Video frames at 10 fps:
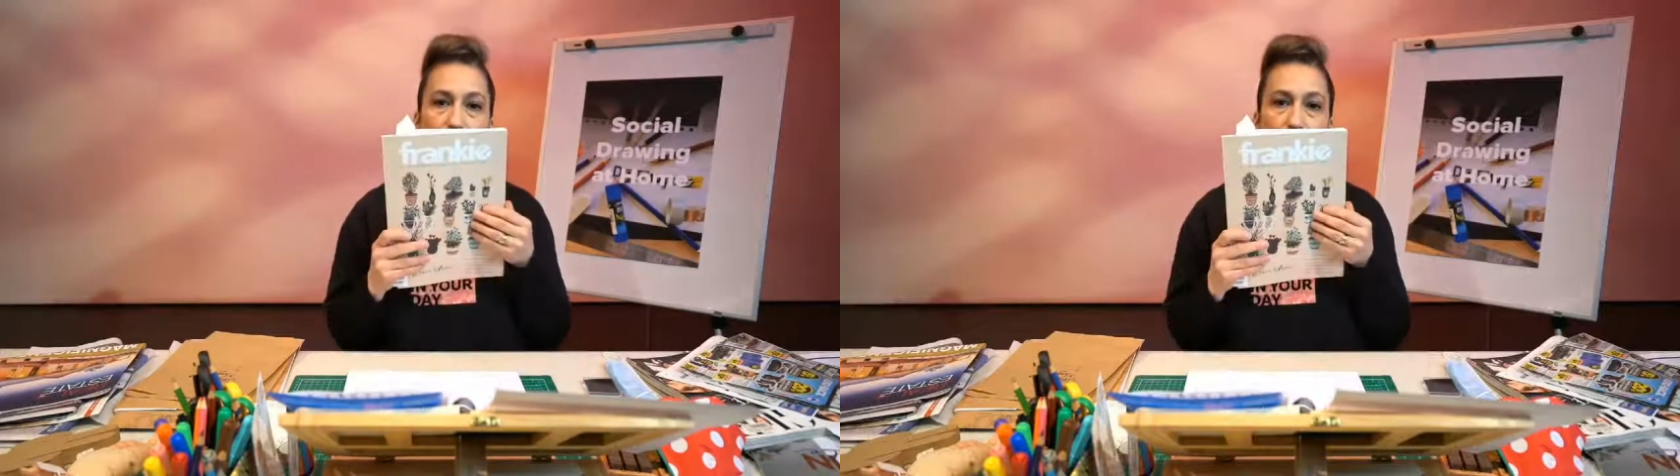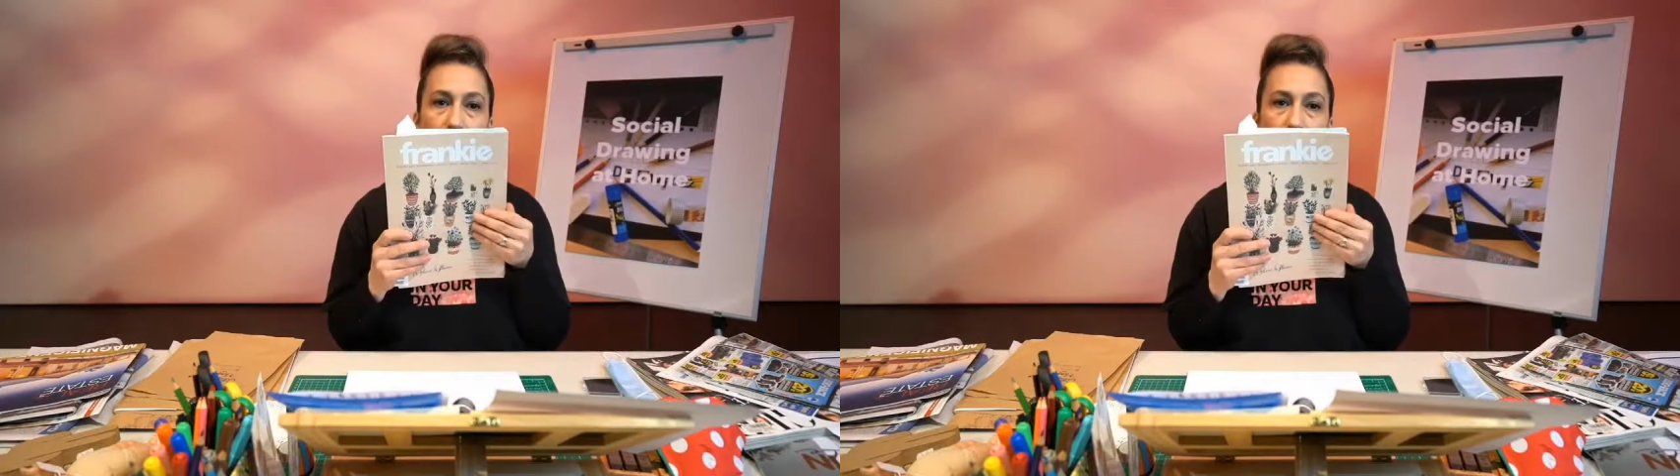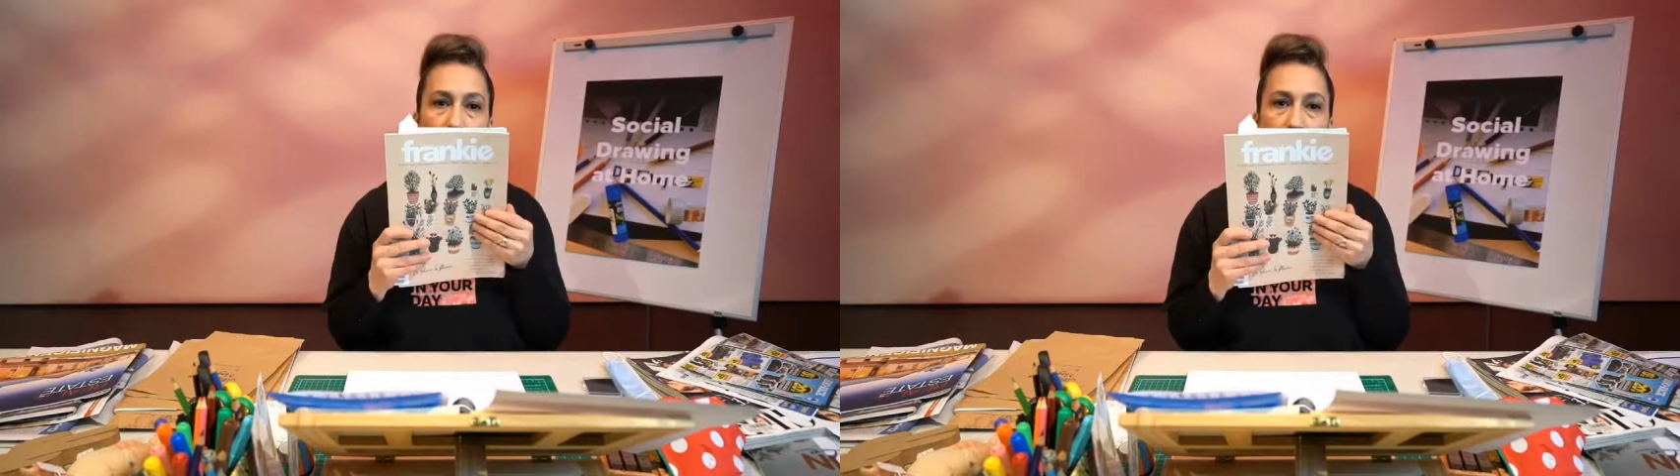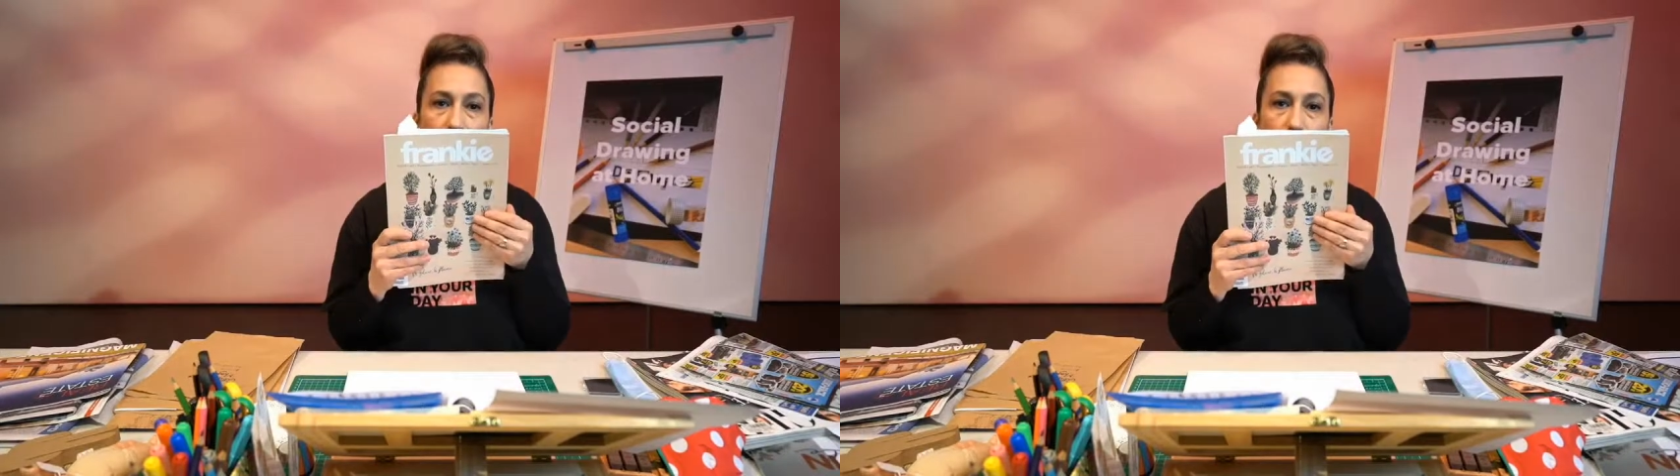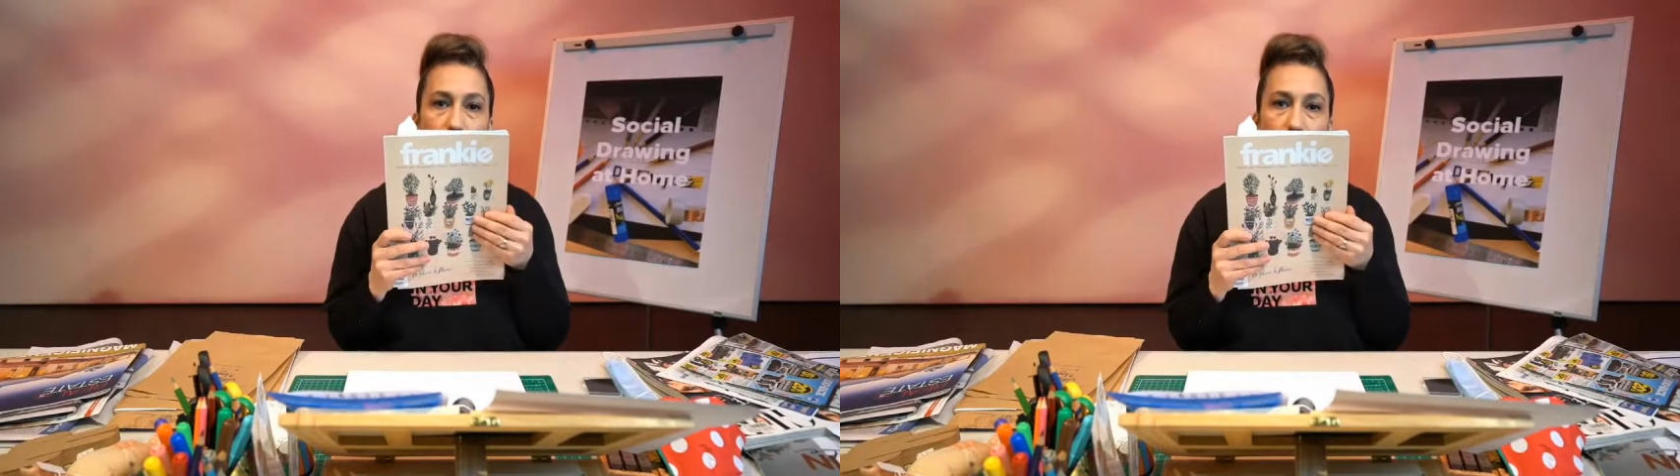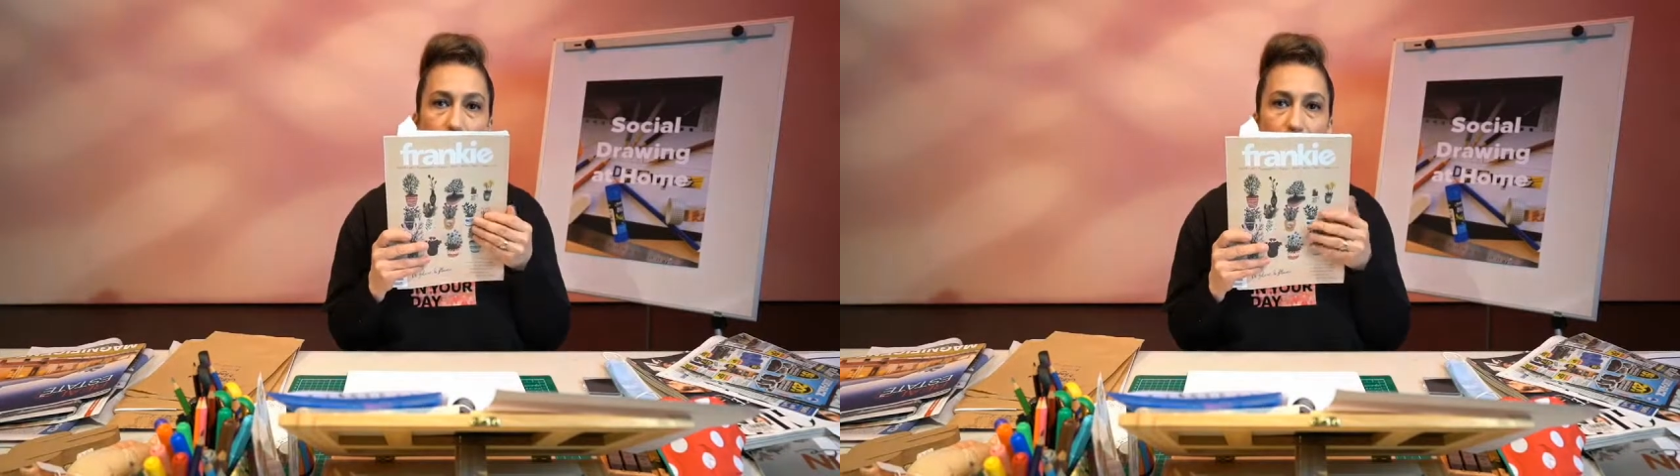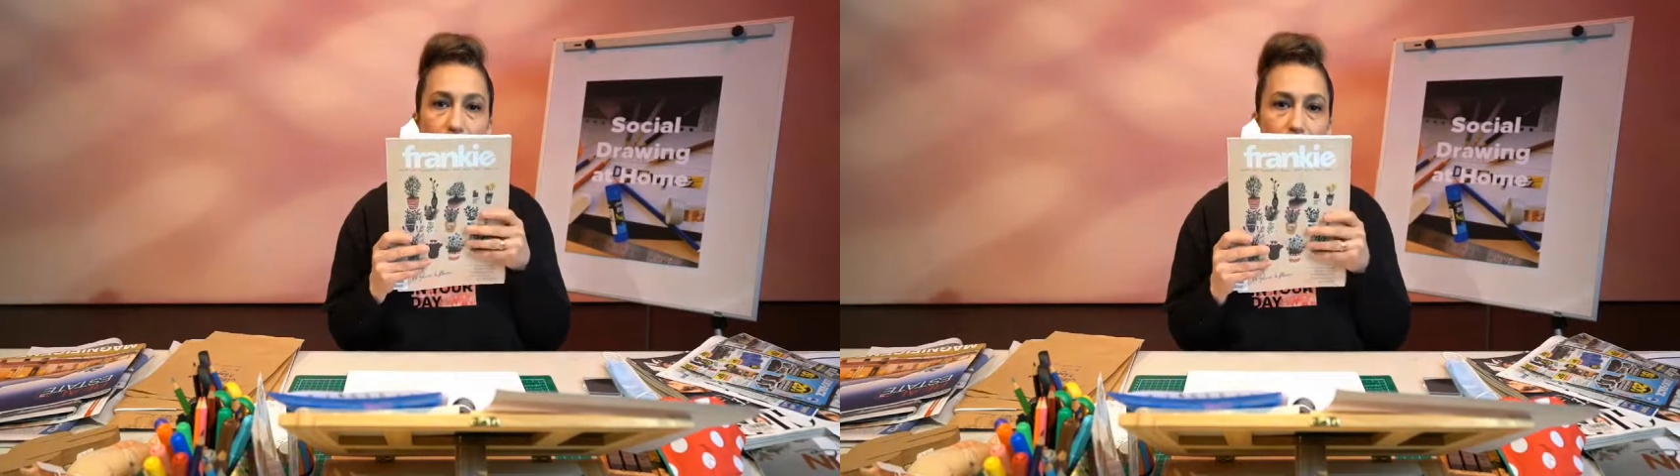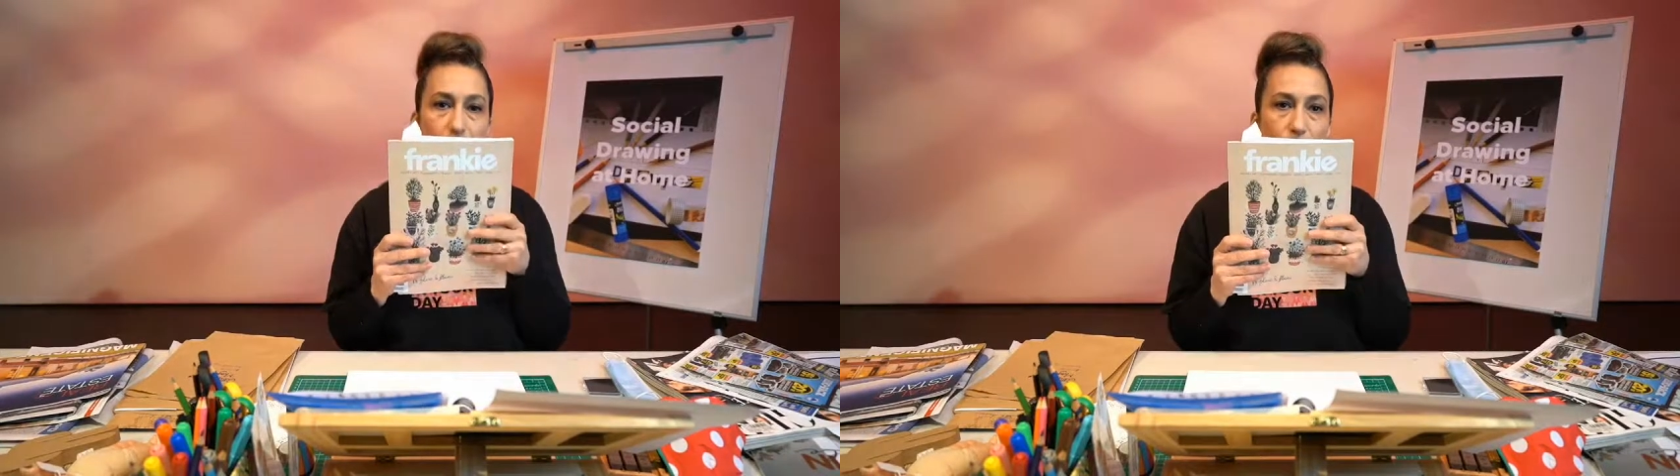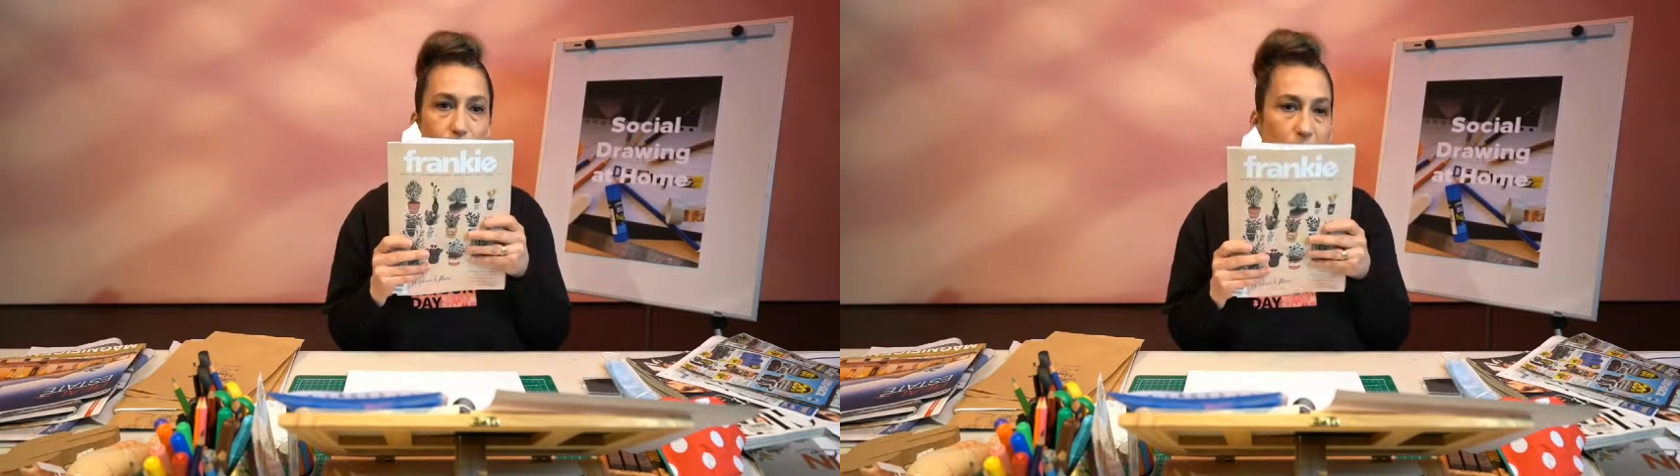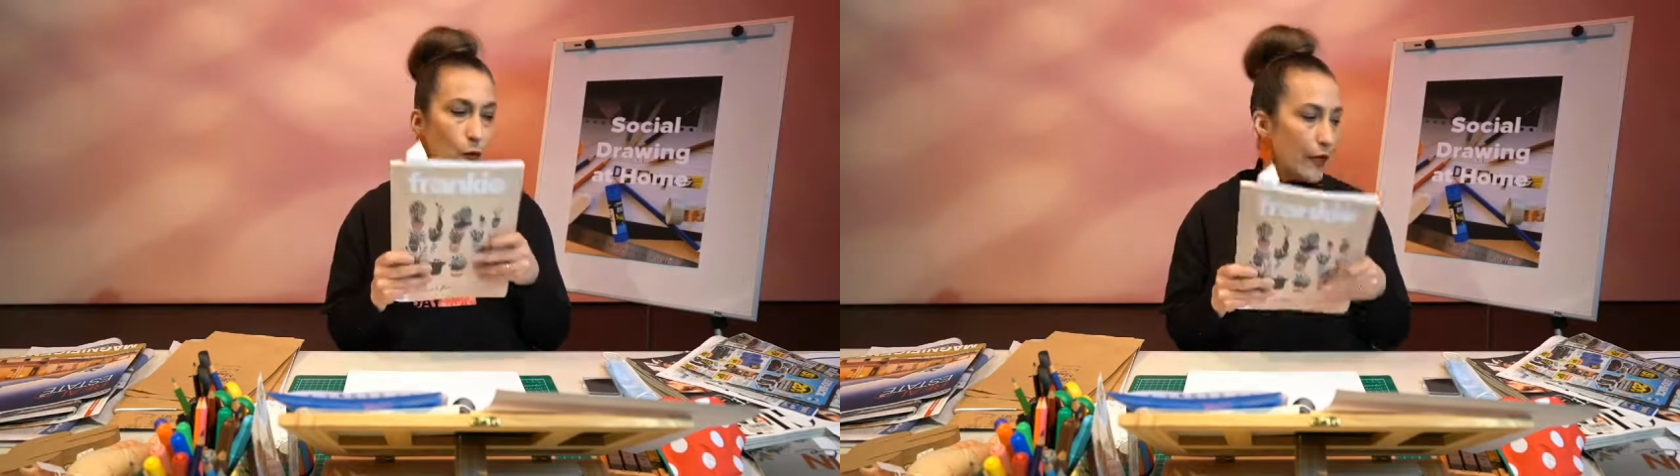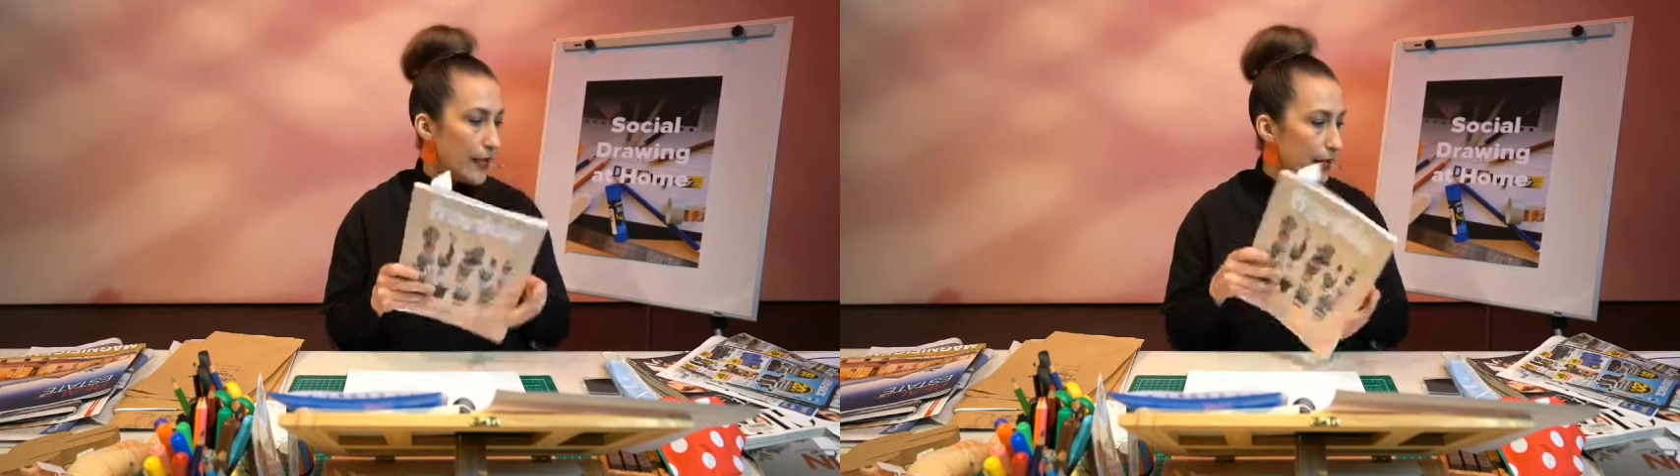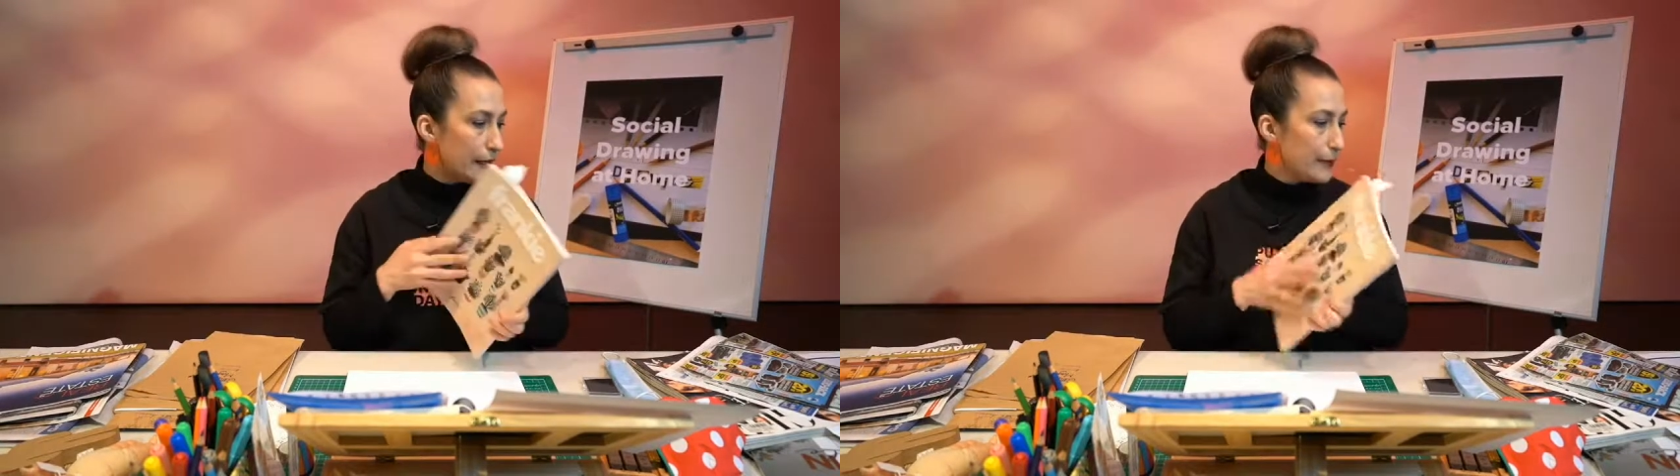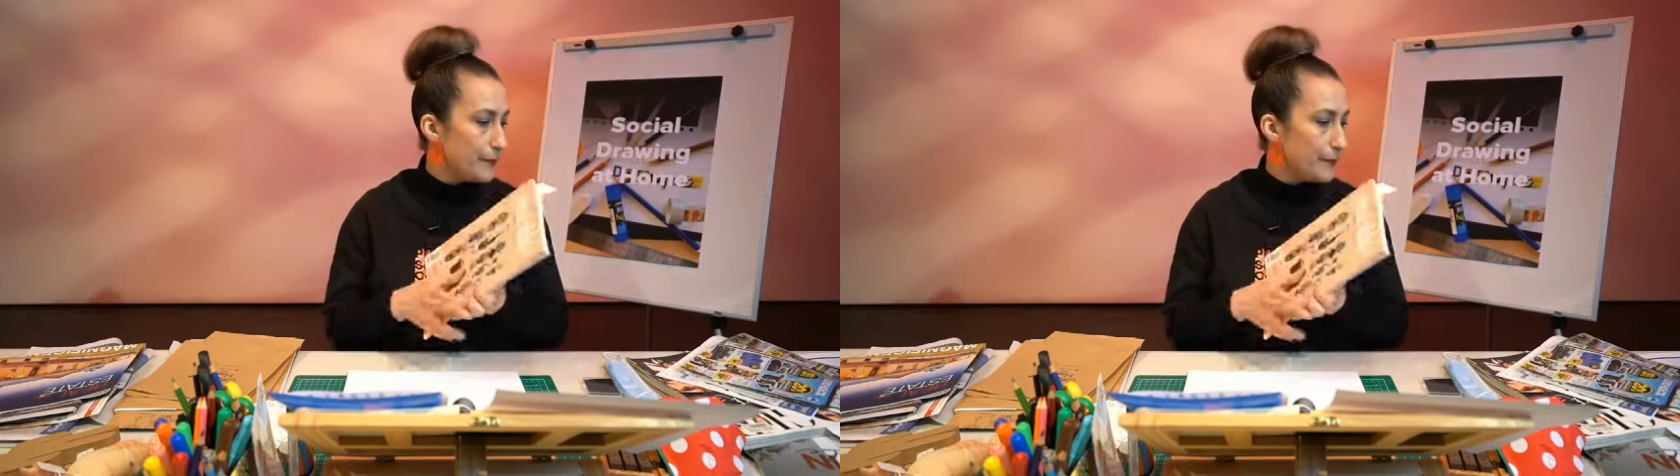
that we'll be cutting into as well.